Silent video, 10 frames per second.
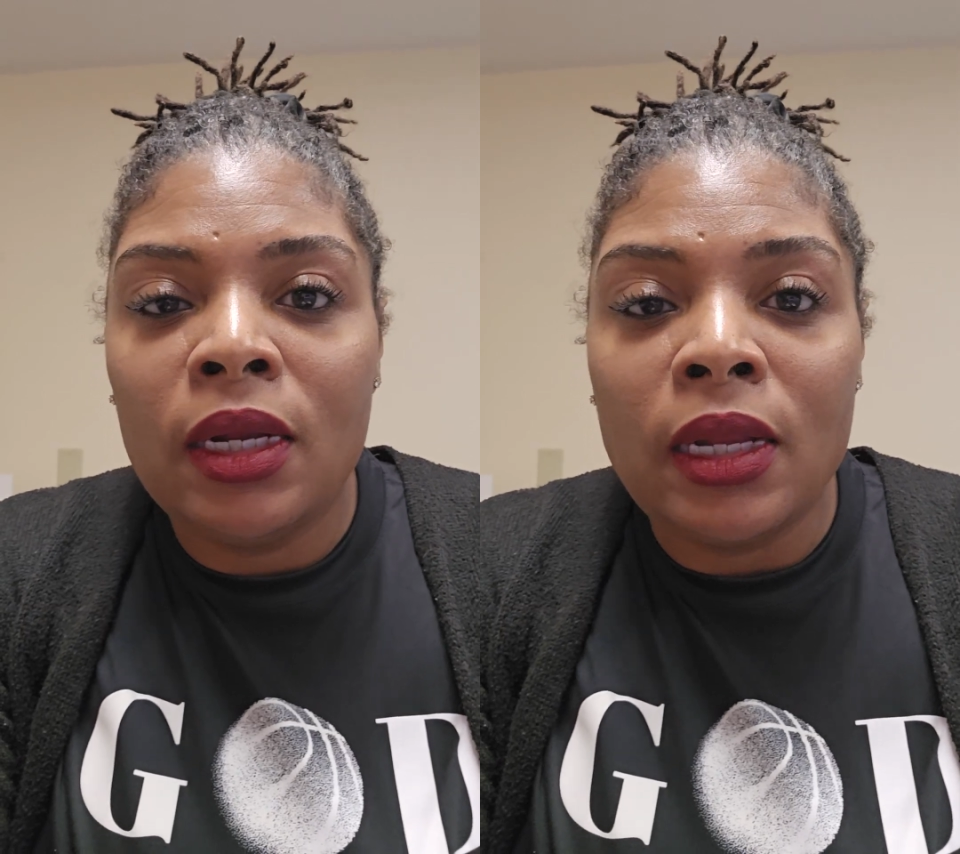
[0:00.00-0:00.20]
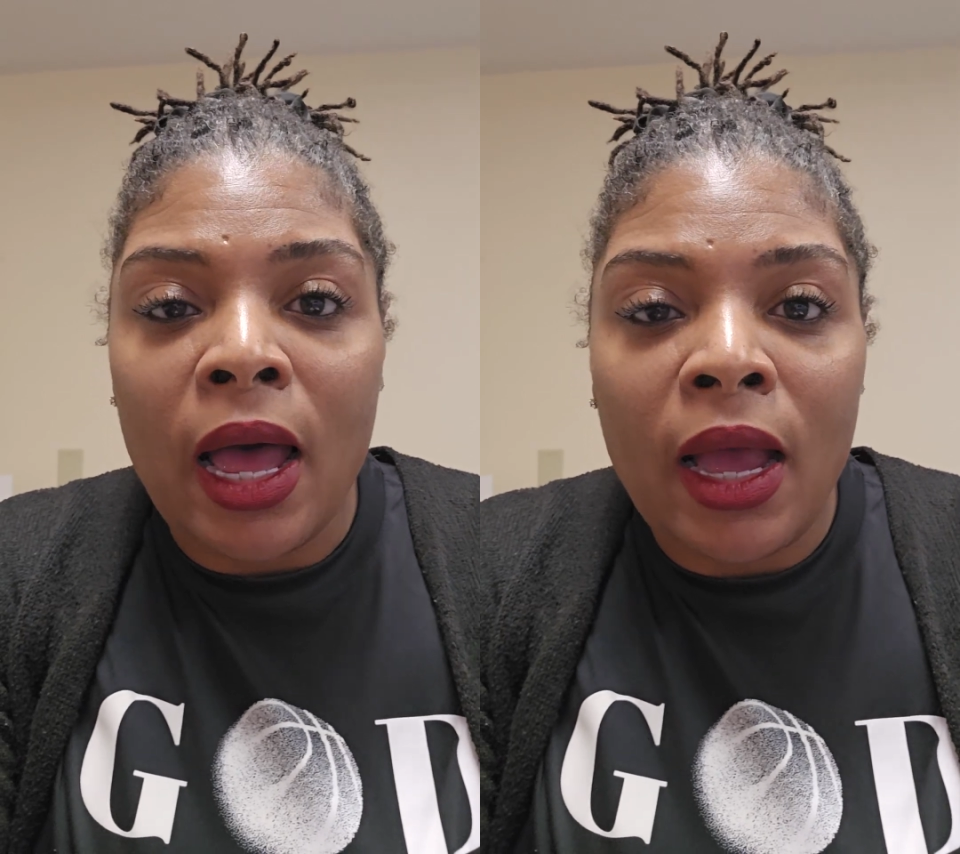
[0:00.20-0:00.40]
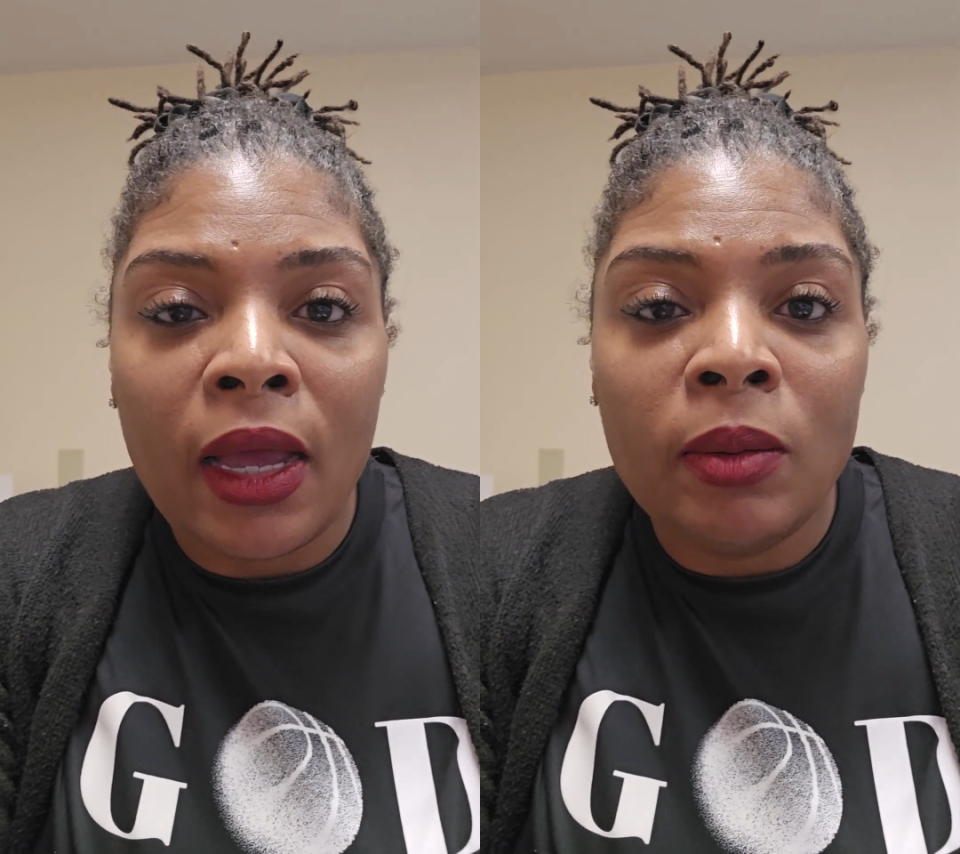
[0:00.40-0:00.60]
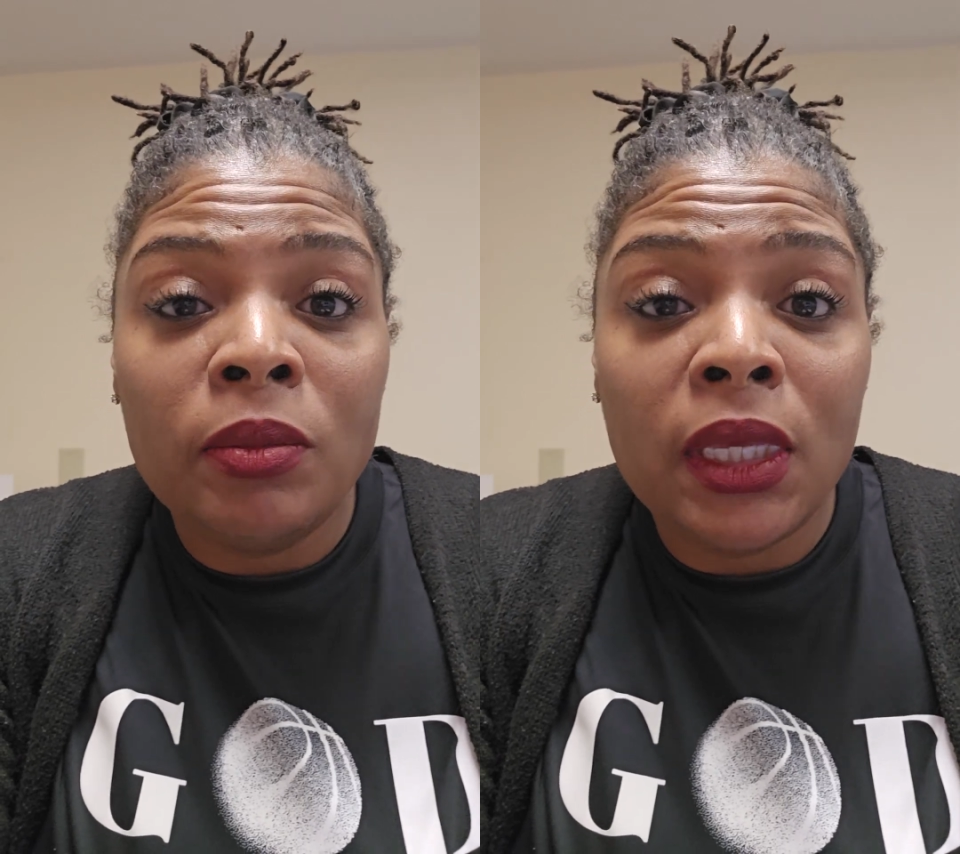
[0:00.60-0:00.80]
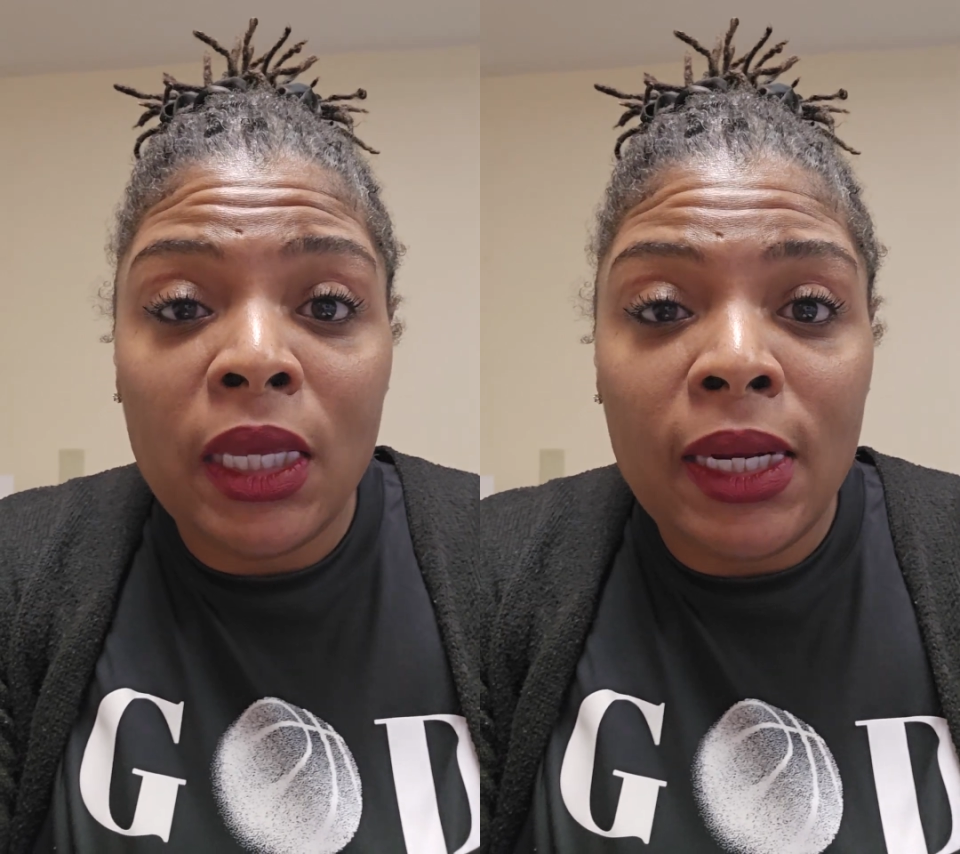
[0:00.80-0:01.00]

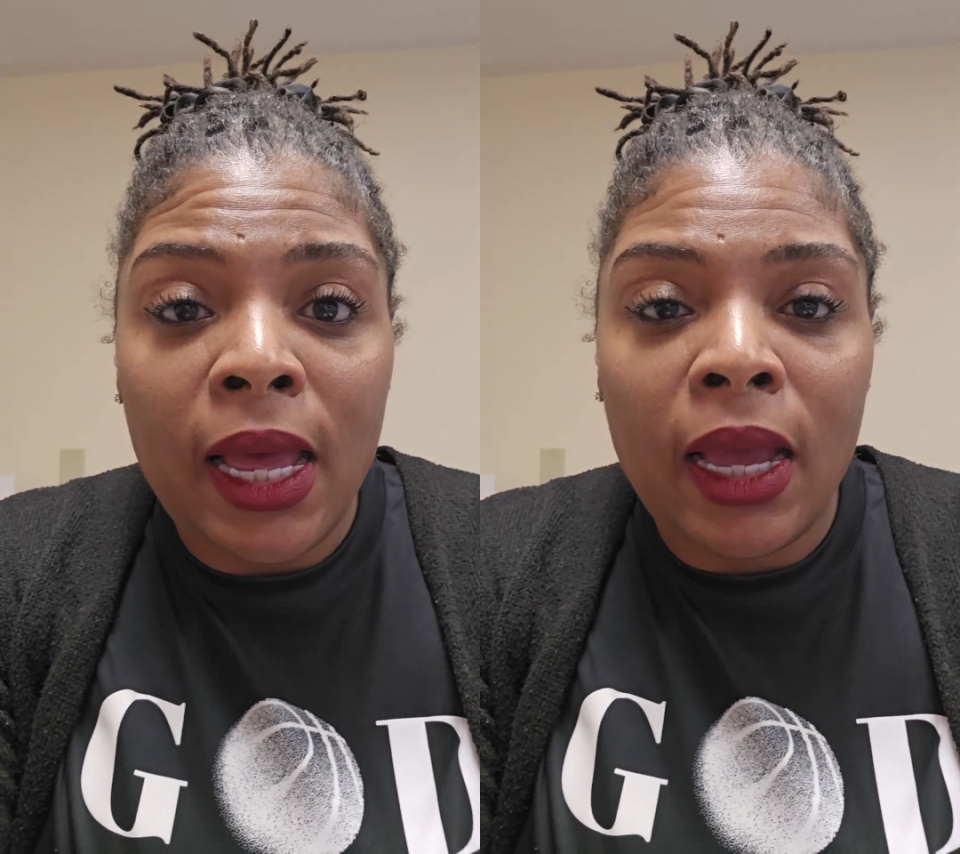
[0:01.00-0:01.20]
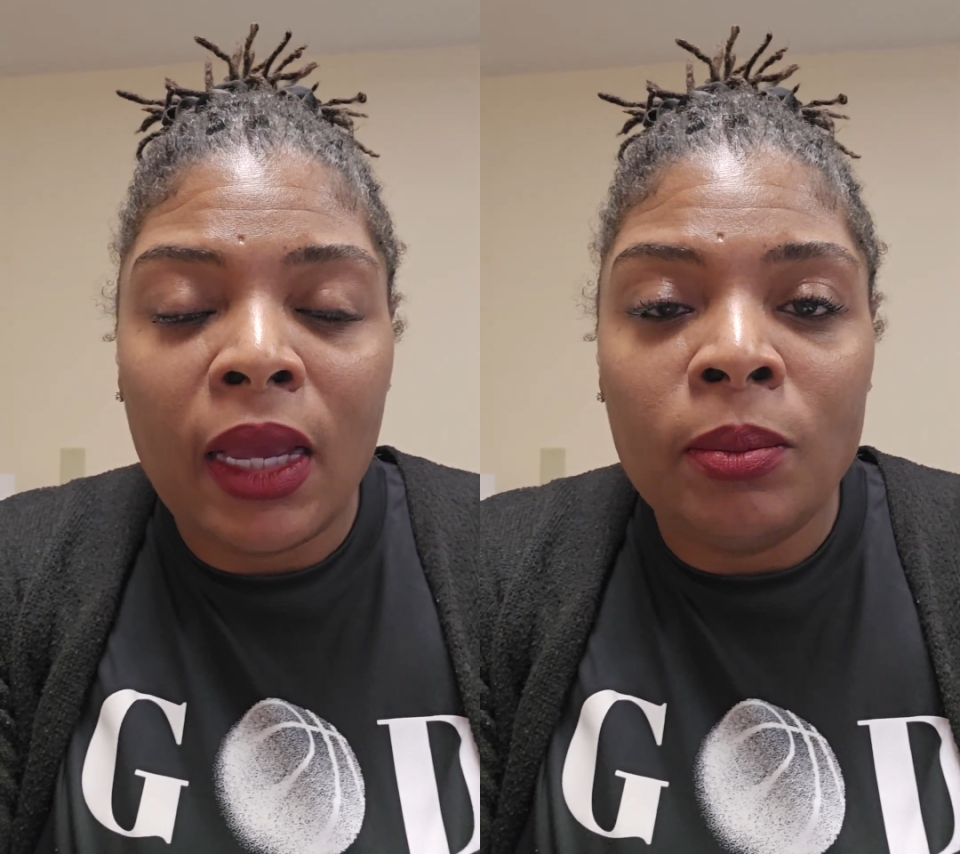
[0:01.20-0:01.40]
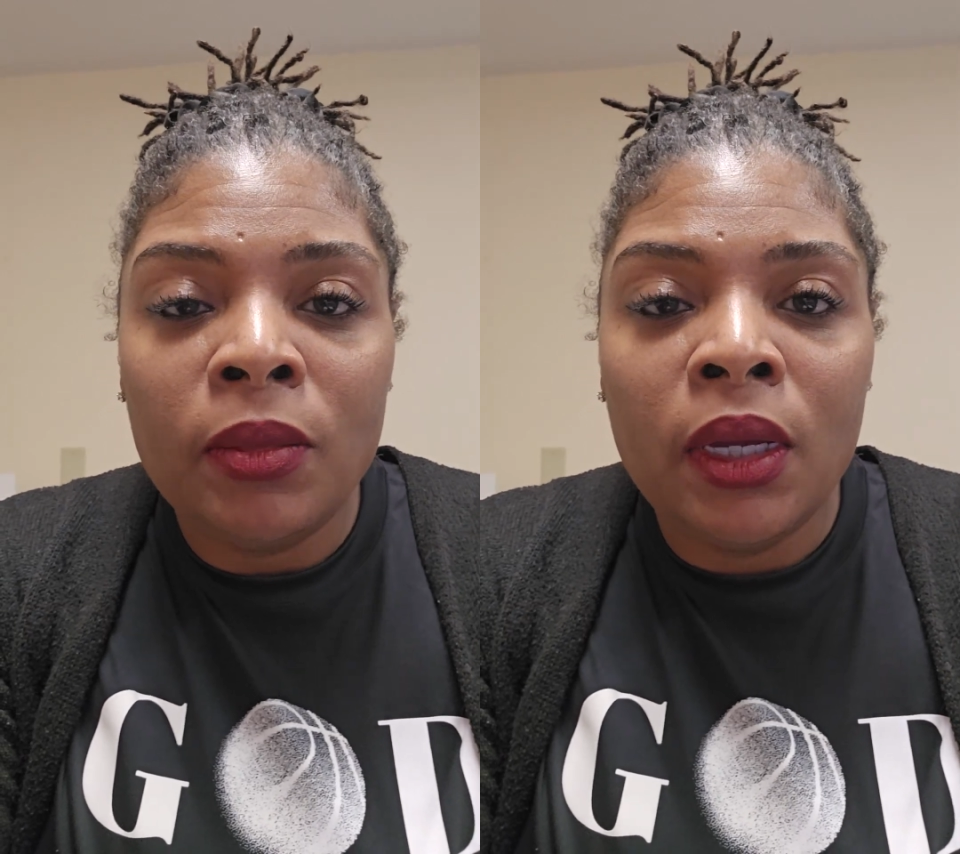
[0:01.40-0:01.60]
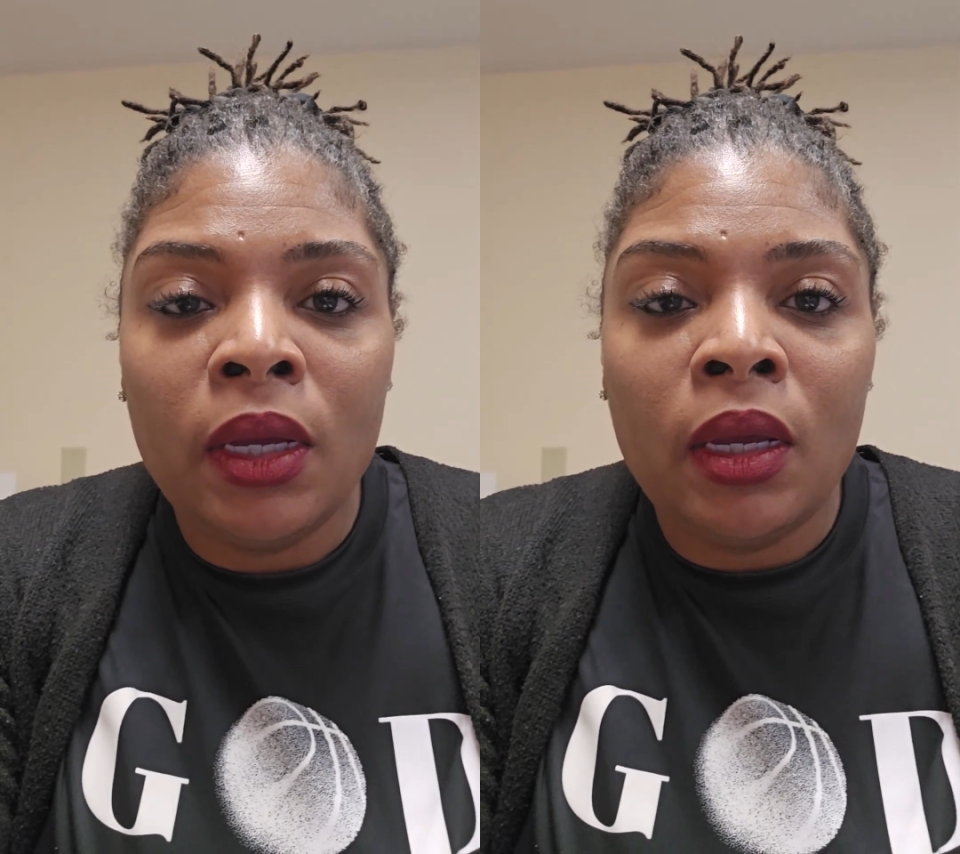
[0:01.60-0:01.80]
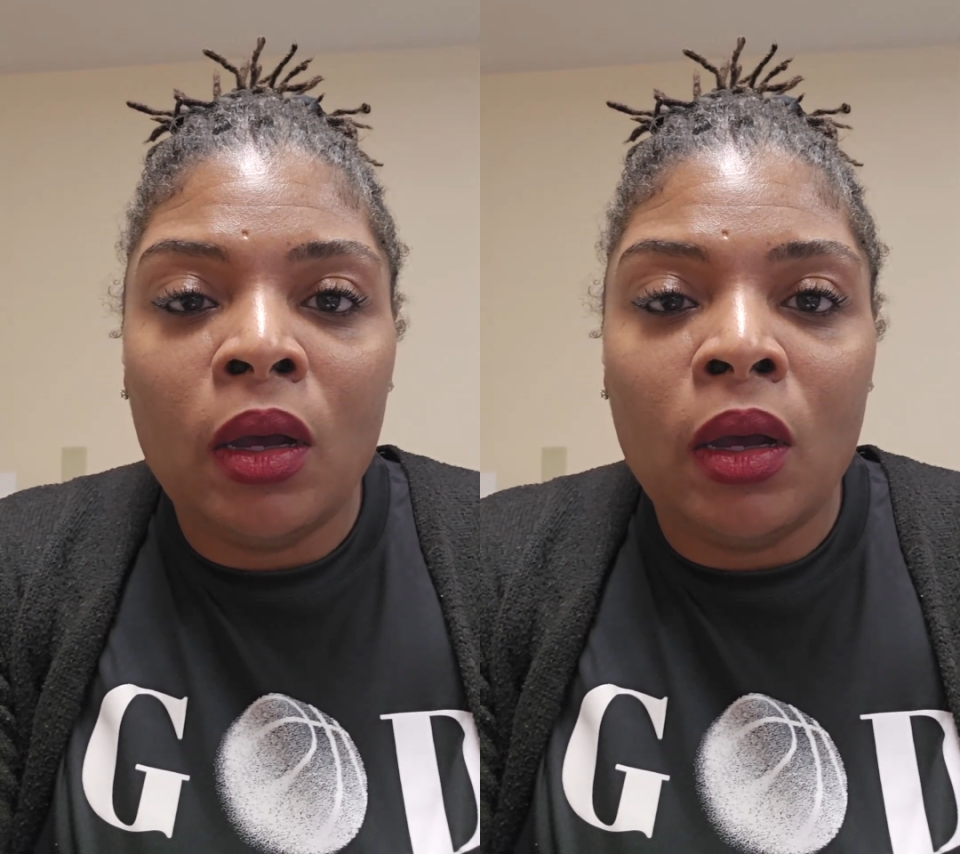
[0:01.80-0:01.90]
lime, key lime,